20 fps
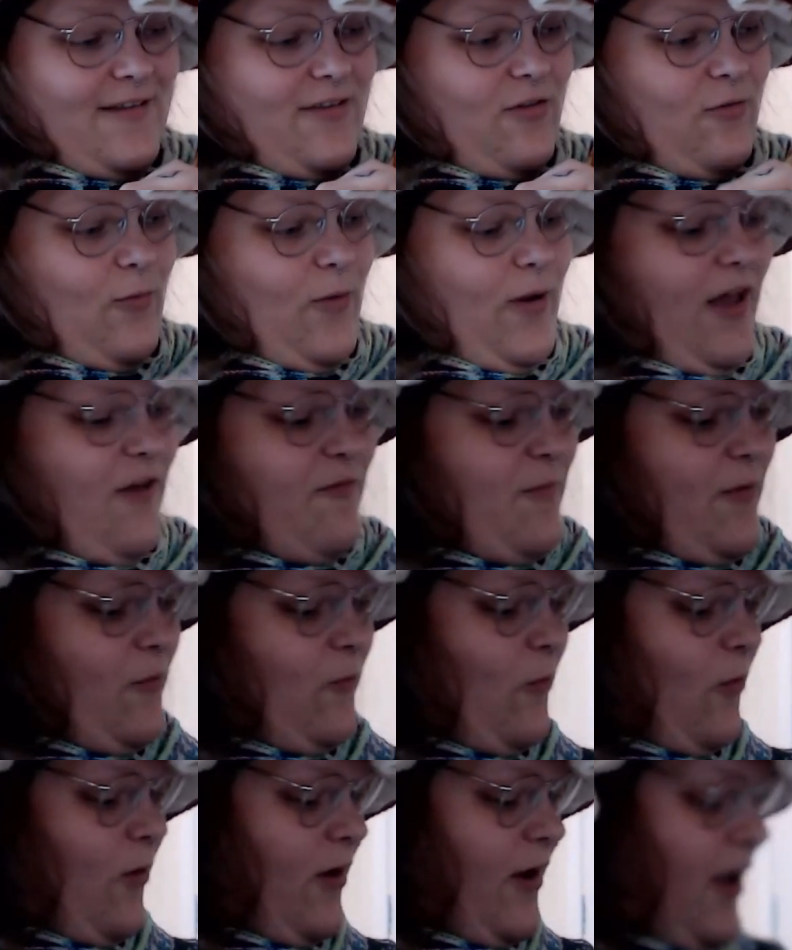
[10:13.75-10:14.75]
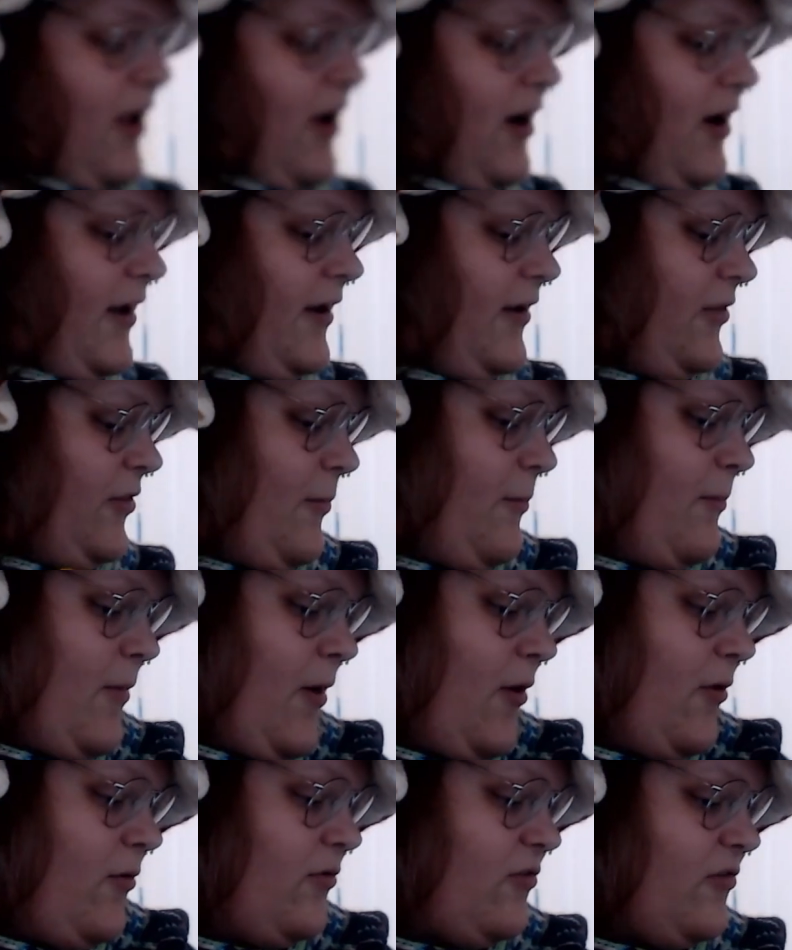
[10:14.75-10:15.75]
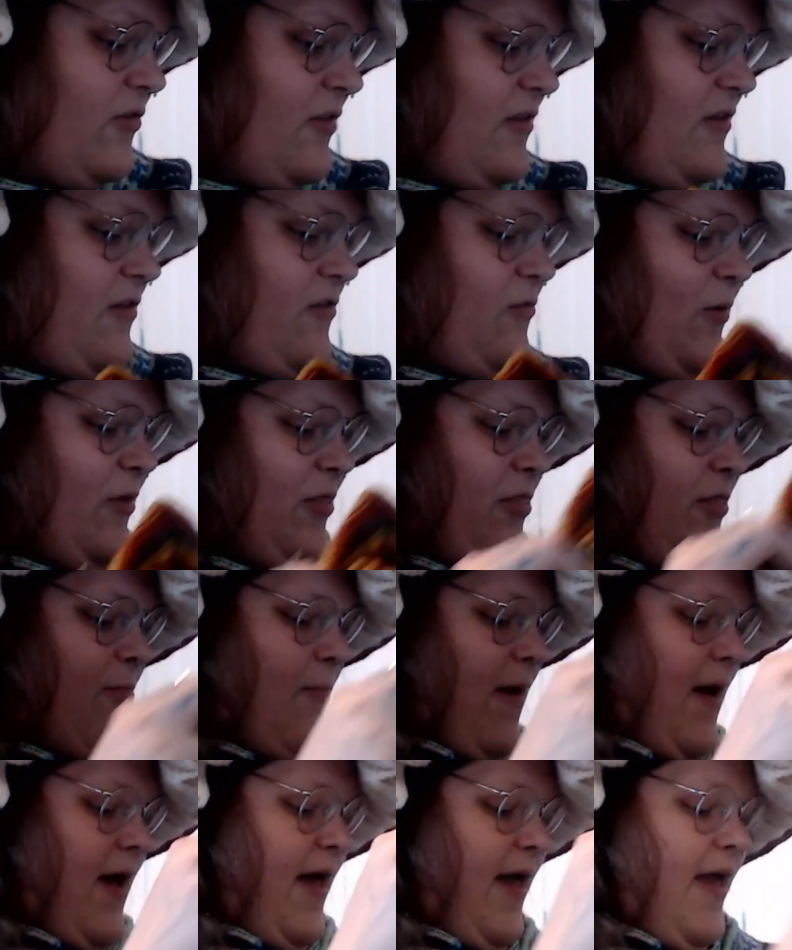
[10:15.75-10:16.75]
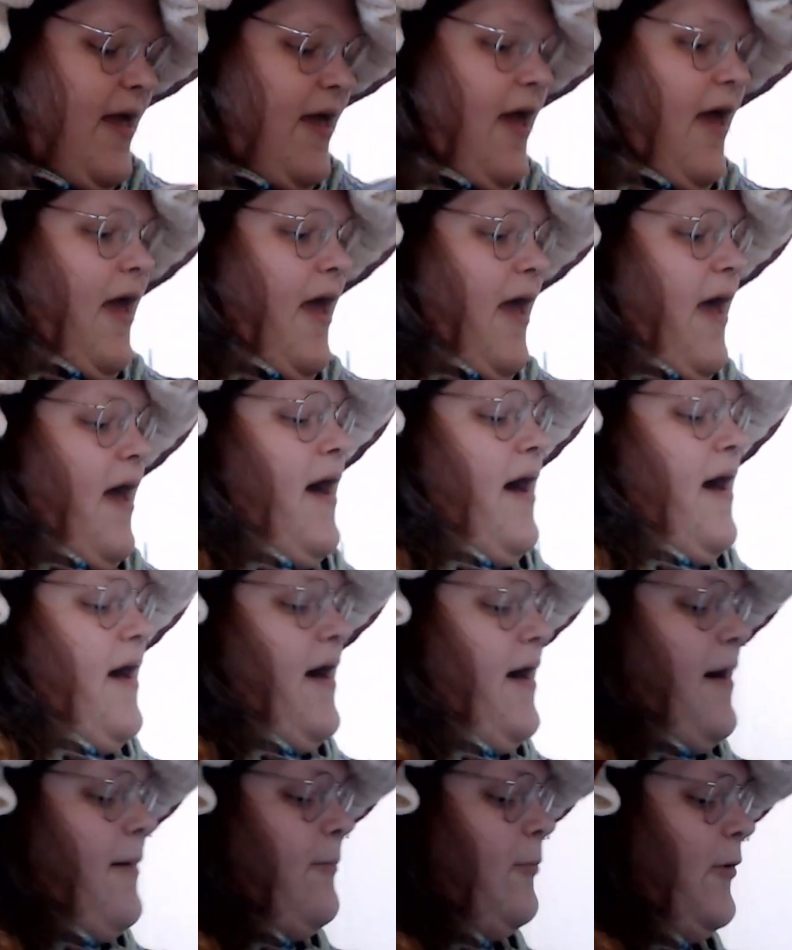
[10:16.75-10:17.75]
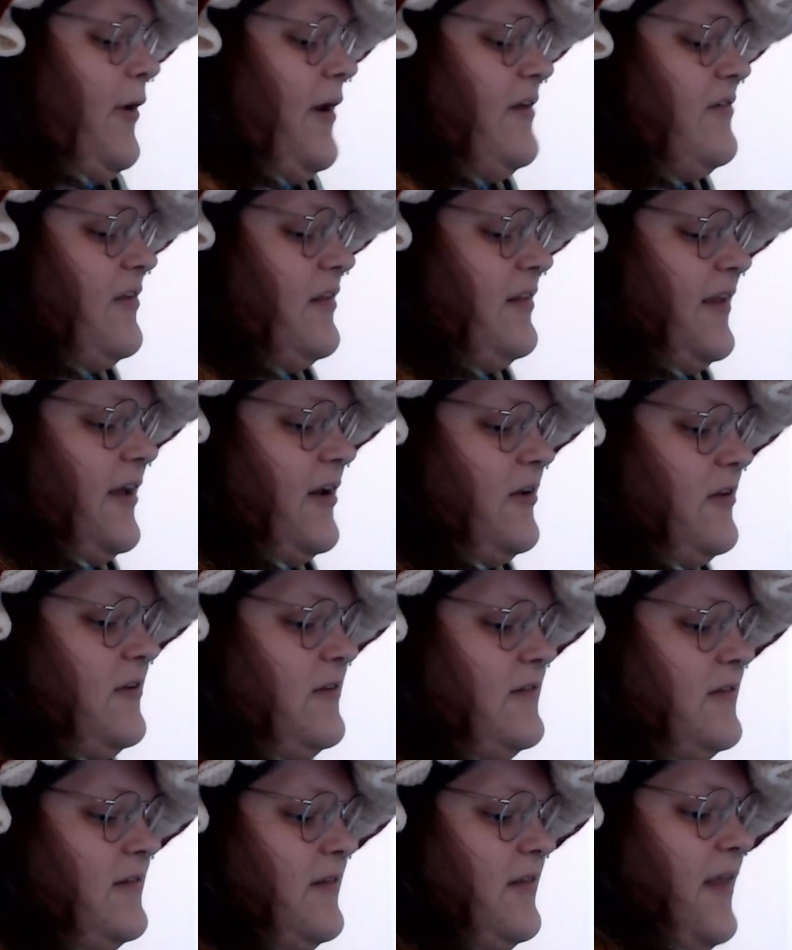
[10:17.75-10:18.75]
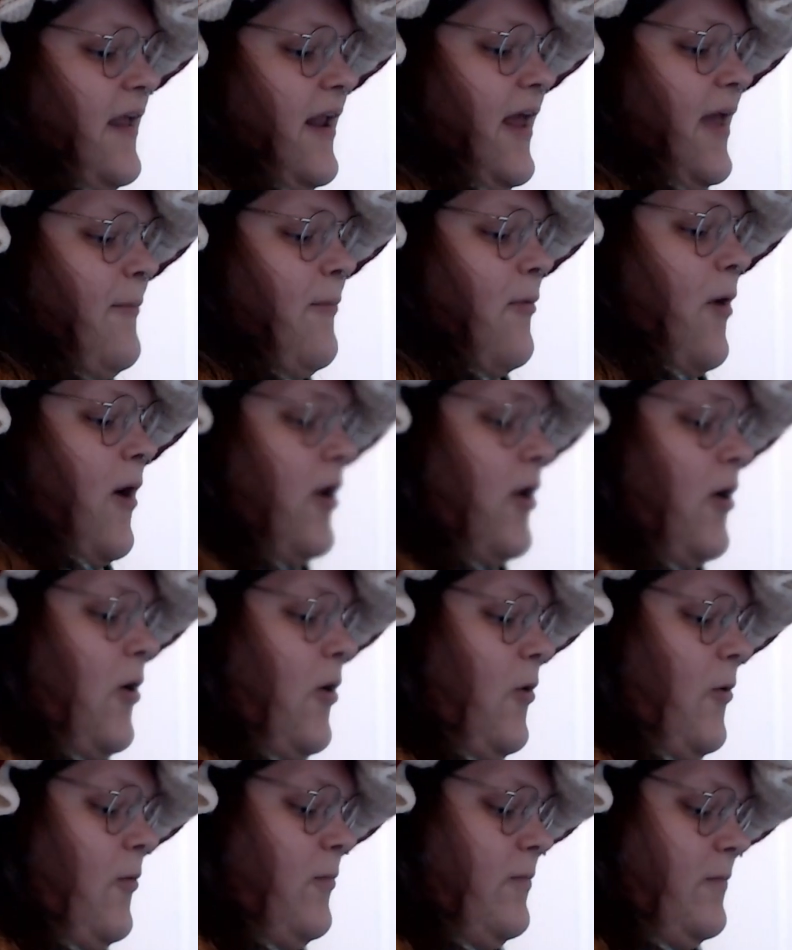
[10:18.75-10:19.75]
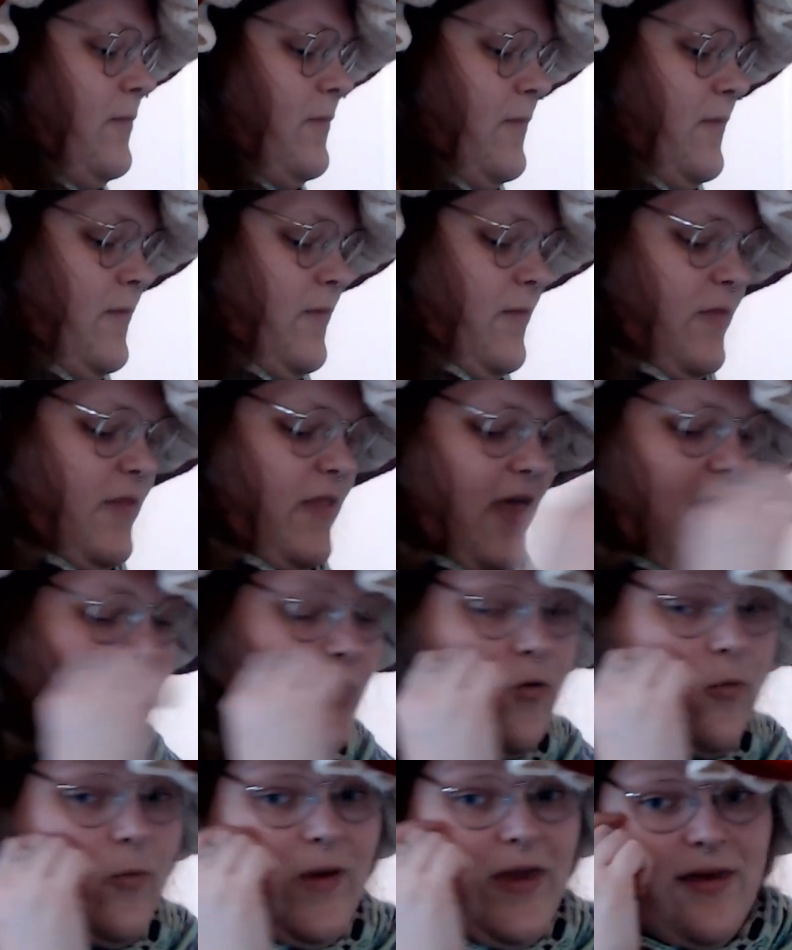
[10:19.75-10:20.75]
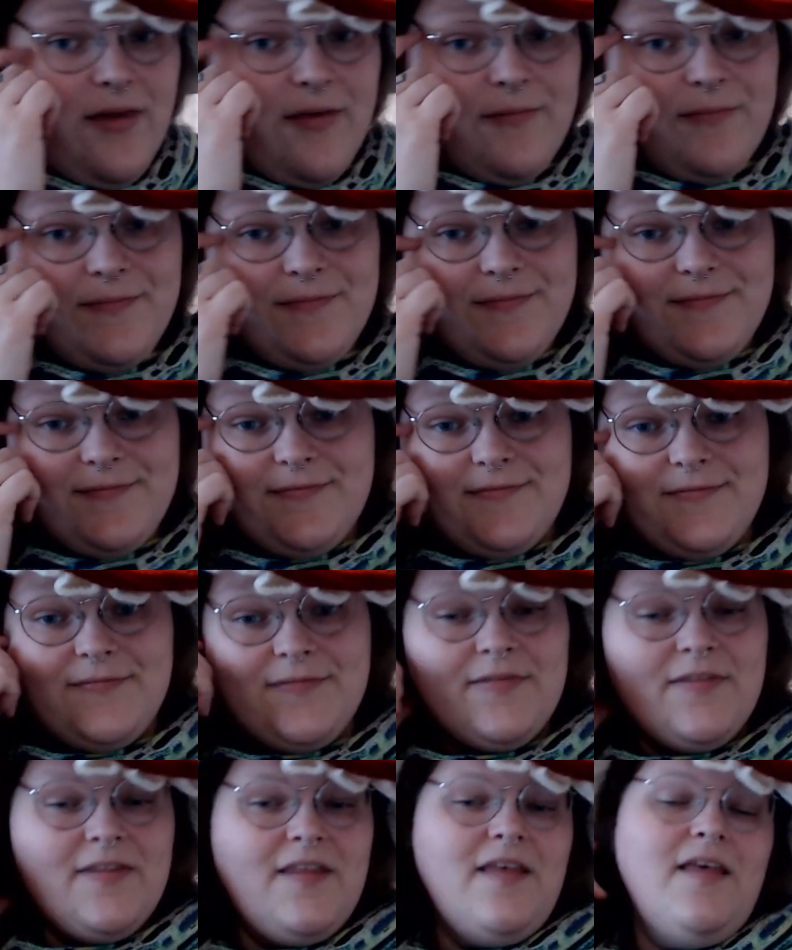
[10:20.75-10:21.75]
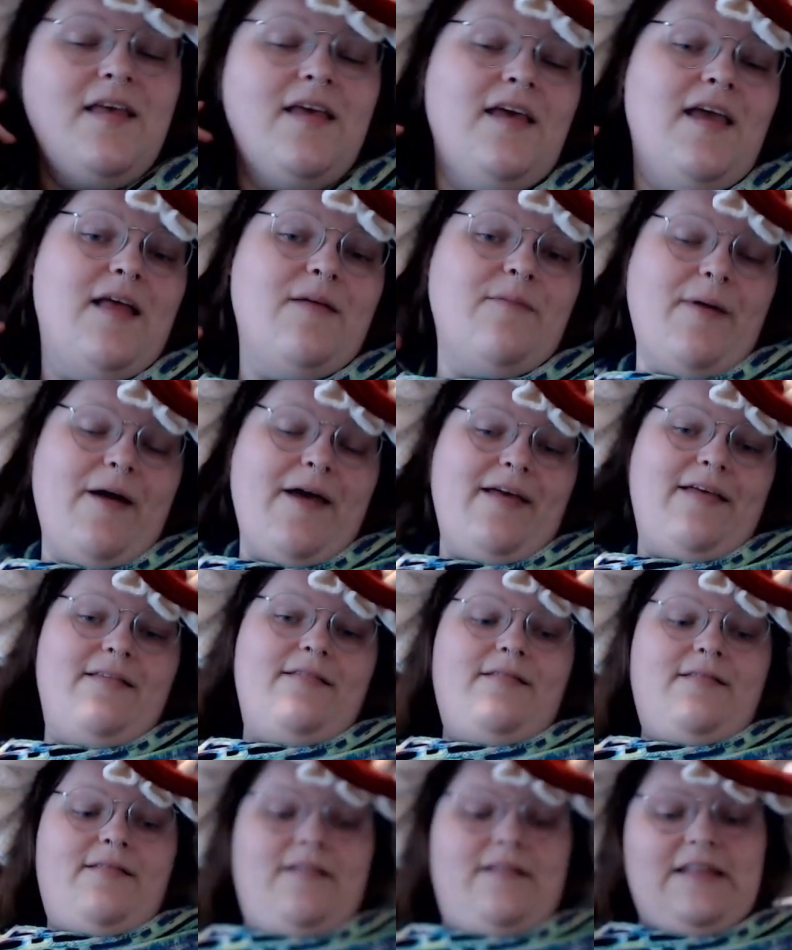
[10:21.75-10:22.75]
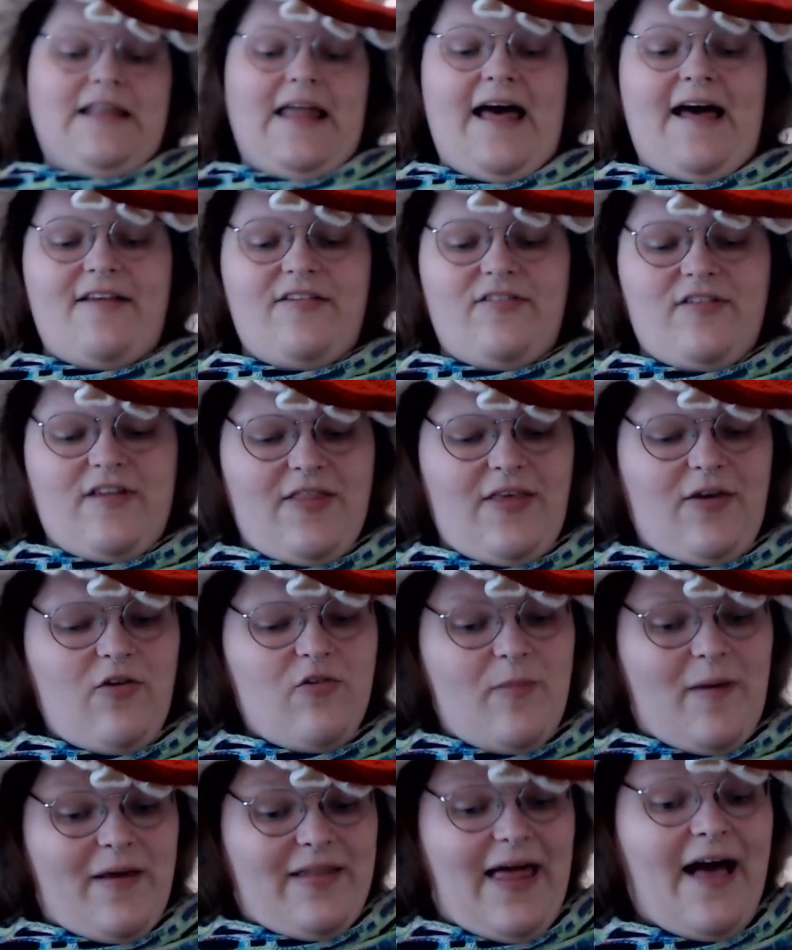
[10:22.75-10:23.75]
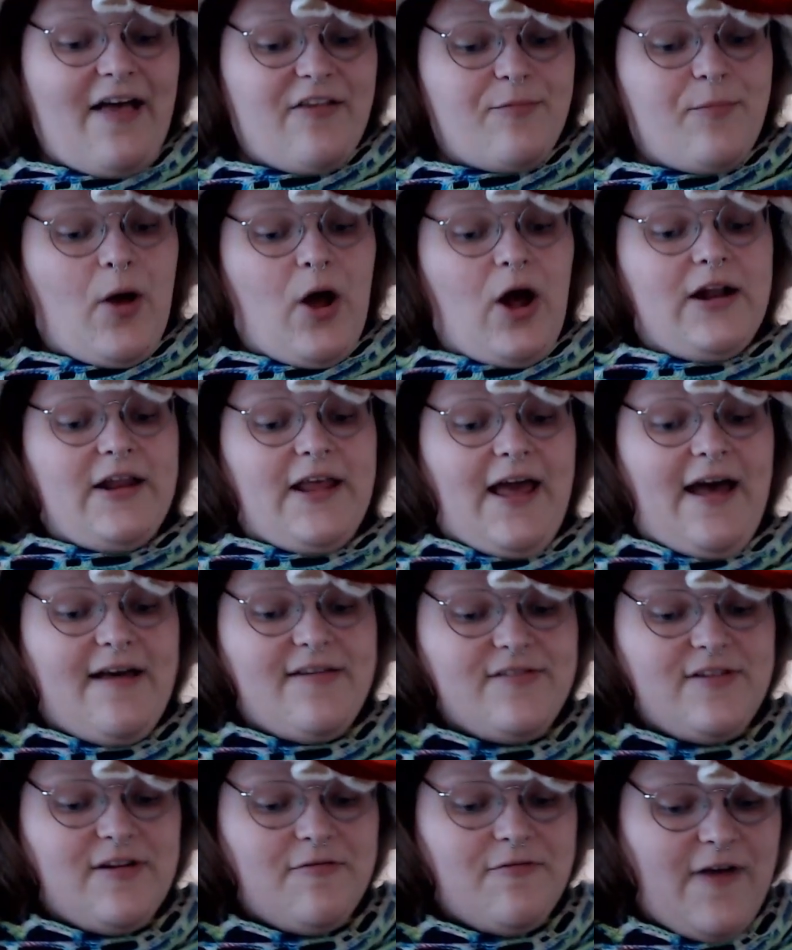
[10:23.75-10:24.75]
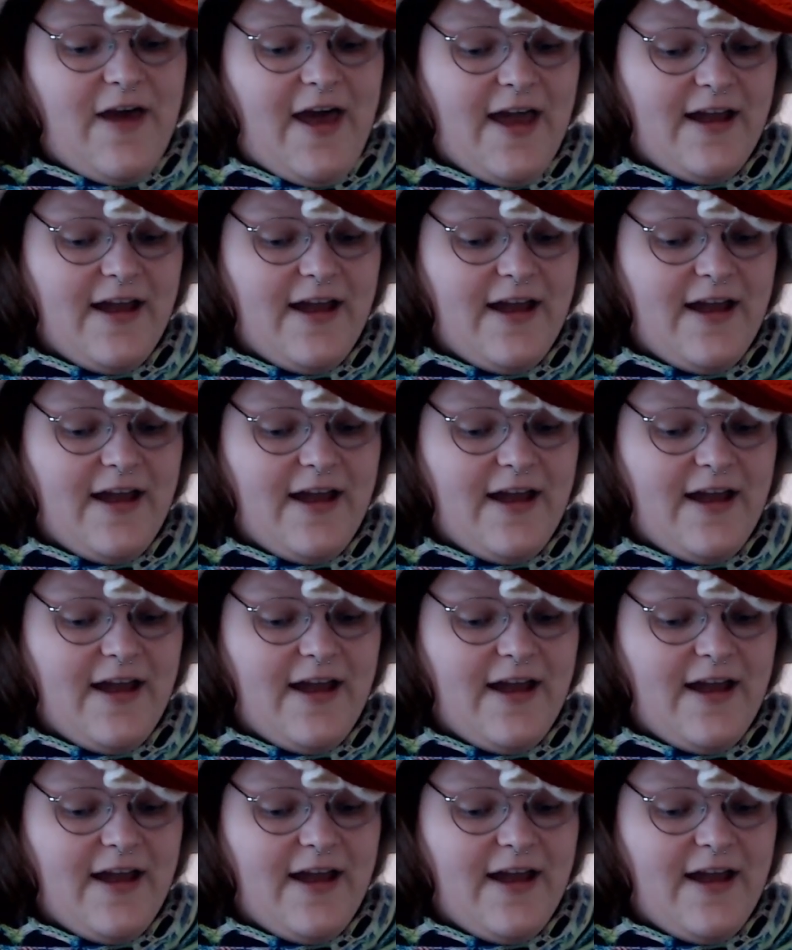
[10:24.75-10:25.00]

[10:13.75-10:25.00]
I've been working on the most. This is with my Briggs & Little that I brought home the other week in my last, I think it was my last podcast, in fact.